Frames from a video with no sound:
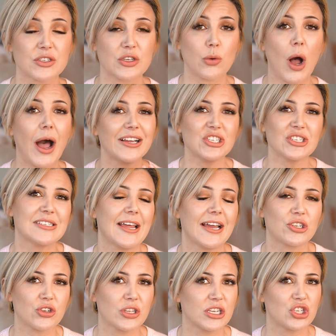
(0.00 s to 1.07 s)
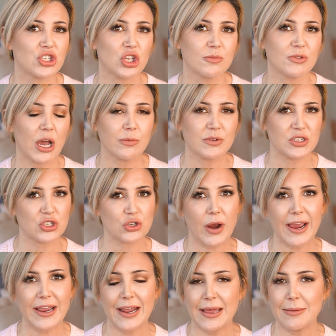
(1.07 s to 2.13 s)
So I just naturally assumed I was straight,